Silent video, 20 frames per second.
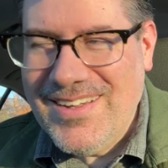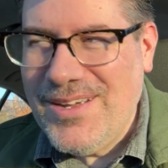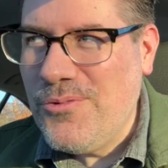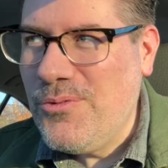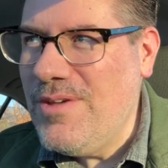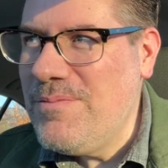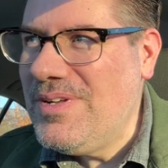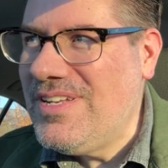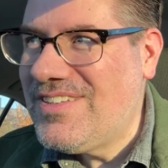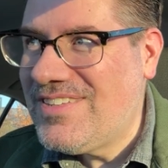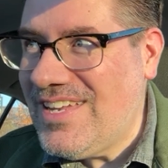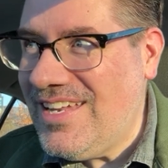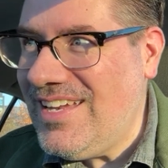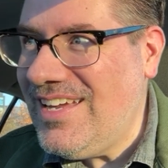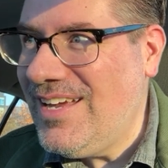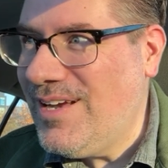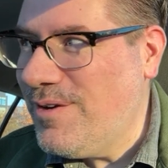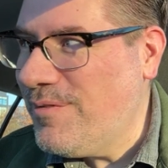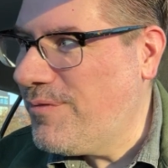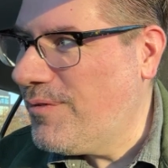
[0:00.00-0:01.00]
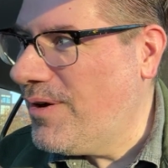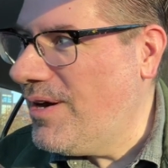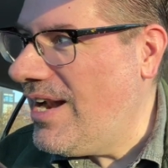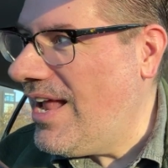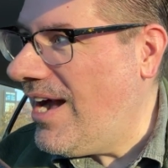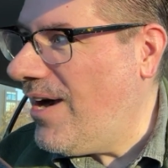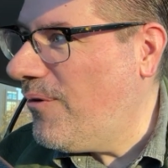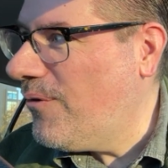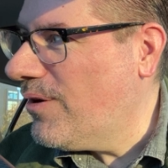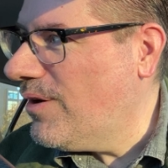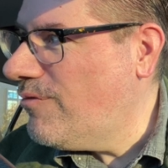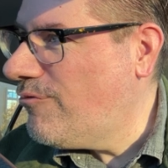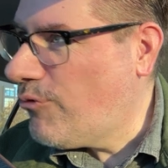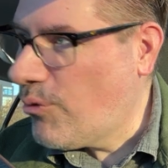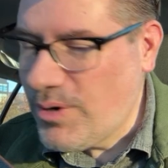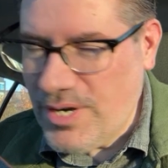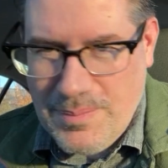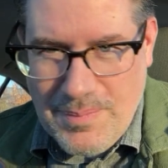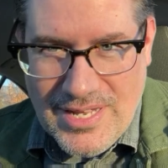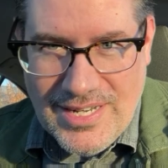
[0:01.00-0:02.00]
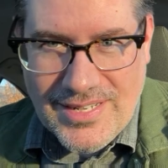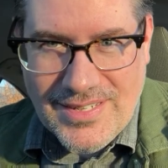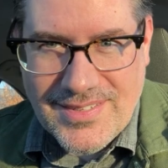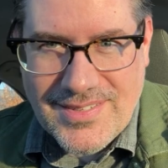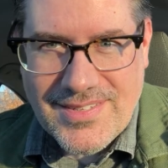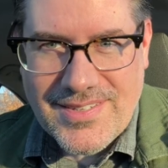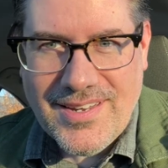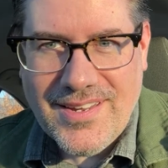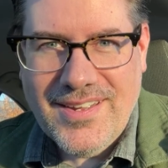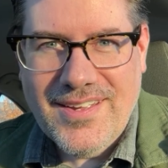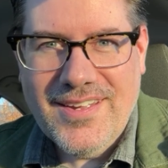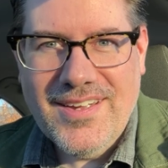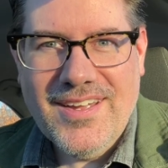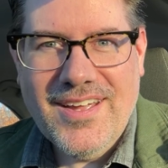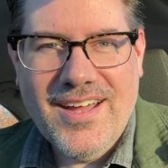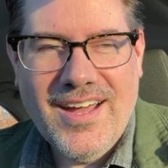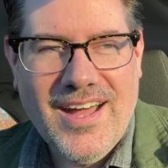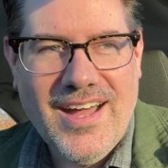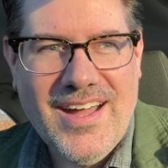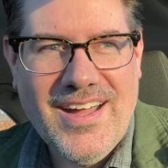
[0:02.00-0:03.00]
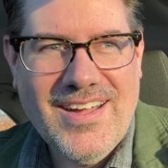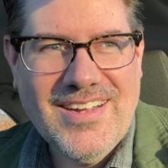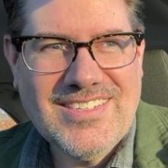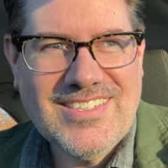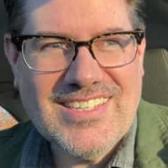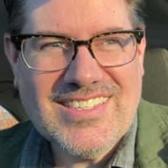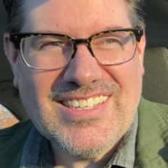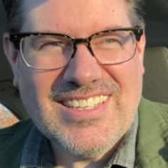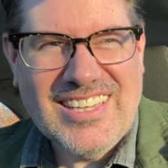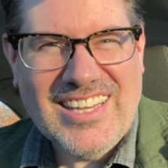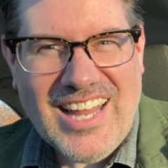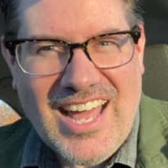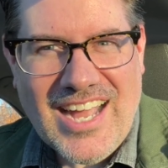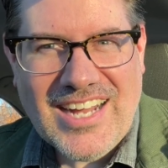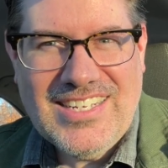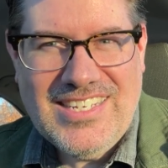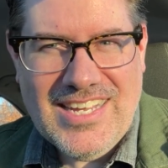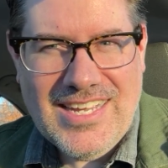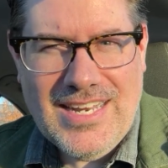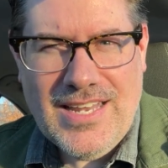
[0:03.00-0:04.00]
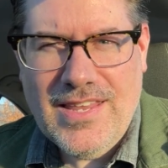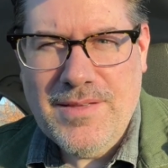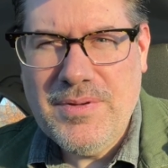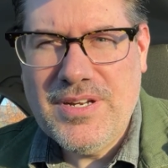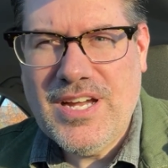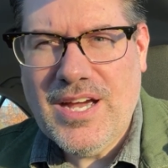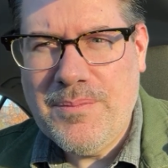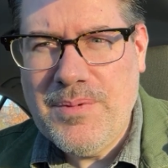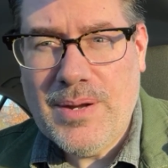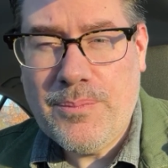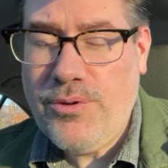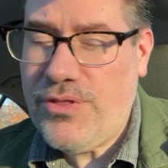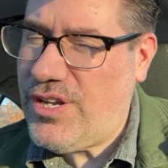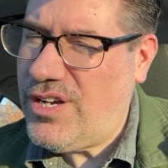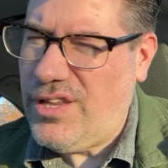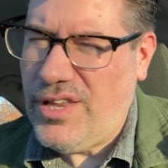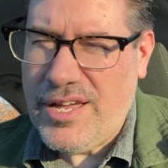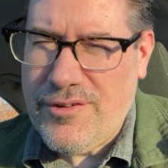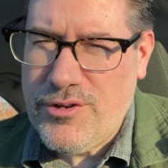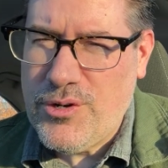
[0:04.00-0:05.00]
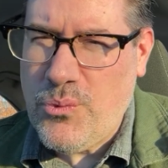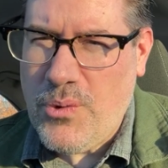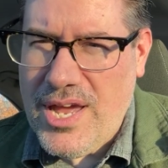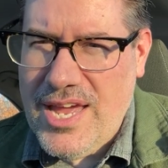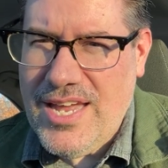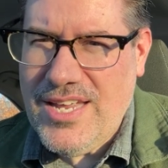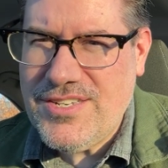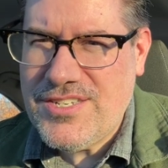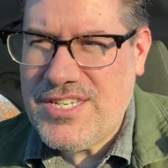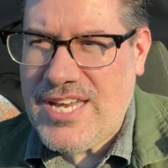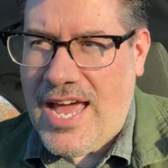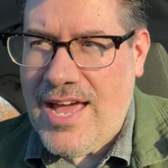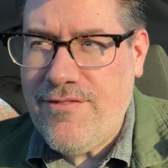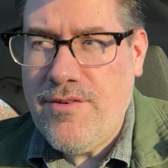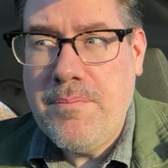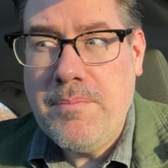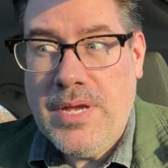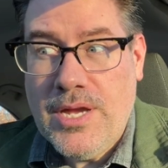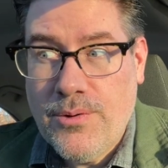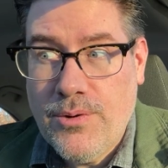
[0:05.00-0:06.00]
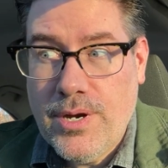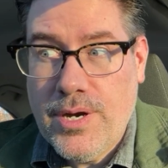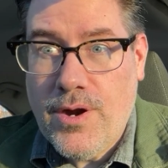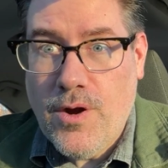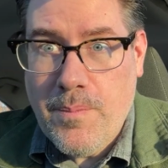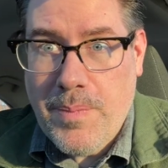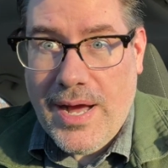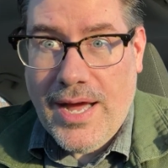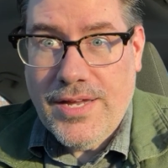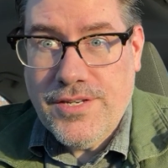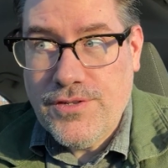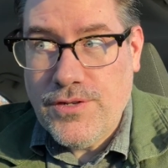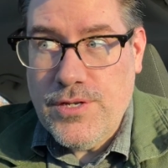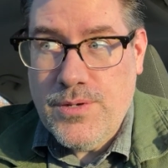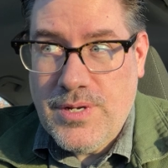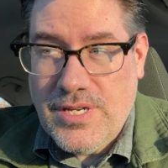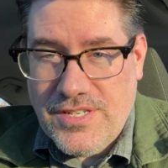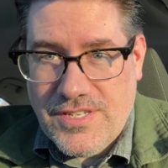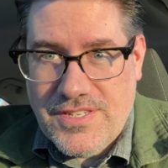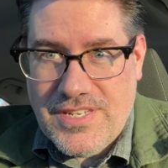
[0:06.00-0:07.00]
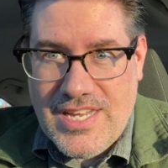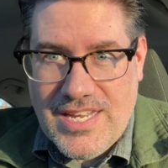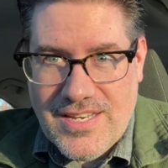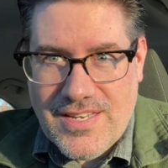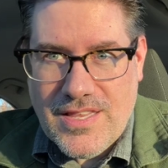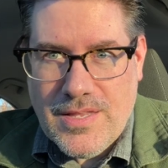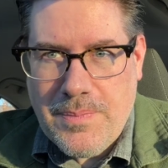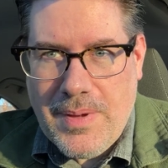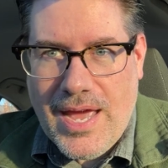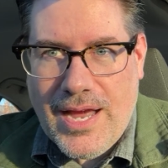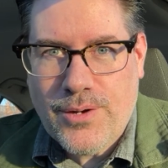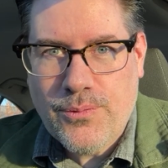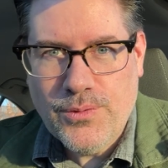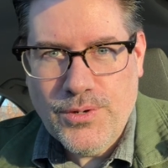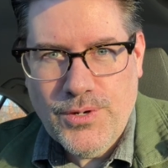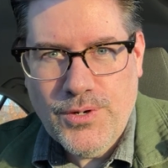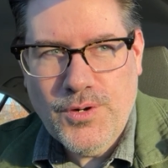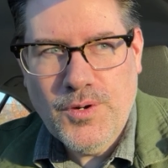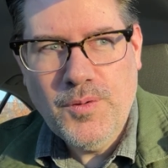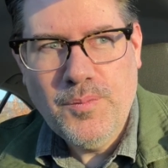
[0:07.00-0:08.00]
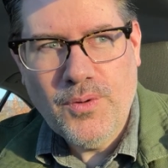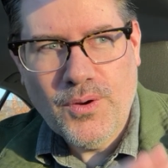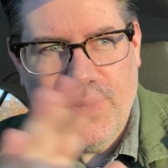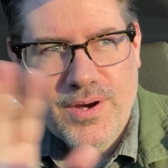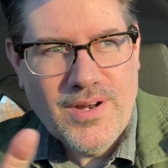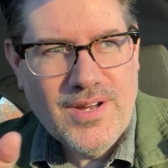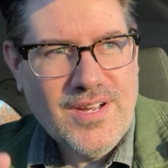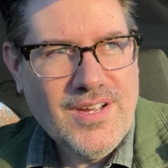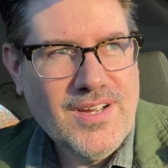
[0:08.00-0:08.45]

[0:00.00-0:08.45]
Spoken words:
We've been sitting here for an hour and 40 minutes, just locked in, and they've been coming up with clever ways to have a mirror go by so you can see into the back room, or